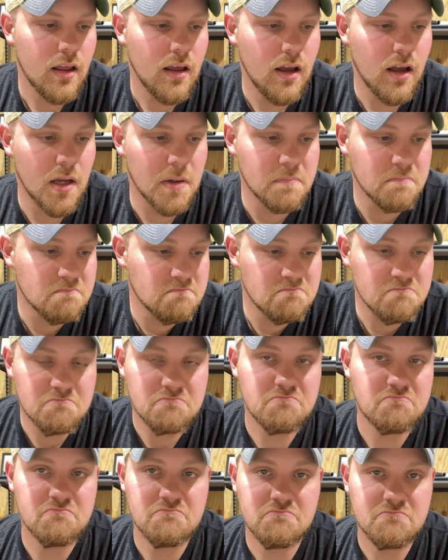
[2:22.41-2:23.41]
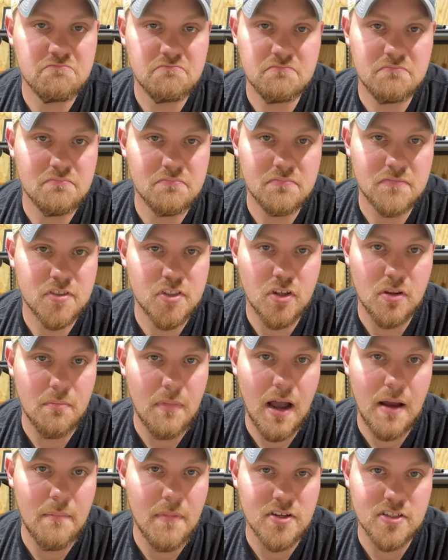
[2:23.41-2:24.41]
So
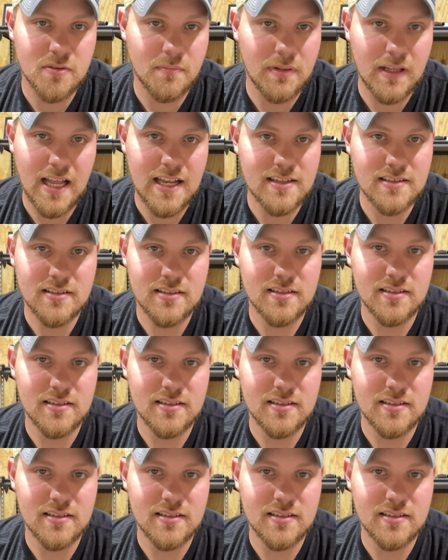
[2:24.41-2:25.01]
my muzzle blast